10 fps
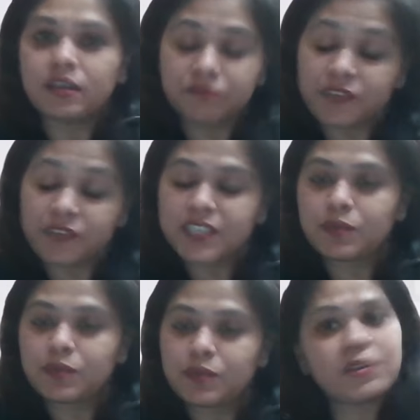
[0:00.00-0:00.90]

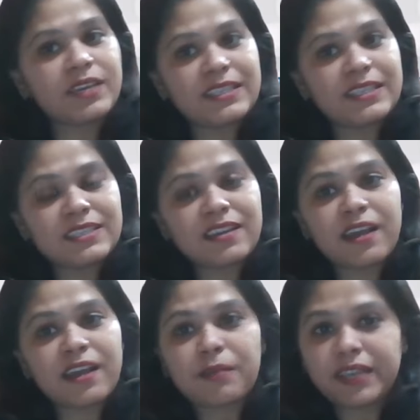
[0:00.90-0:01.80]
Facebook,
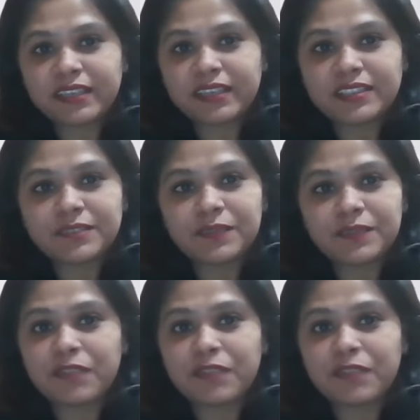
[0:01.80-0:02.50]
Instagram, LinkedIn.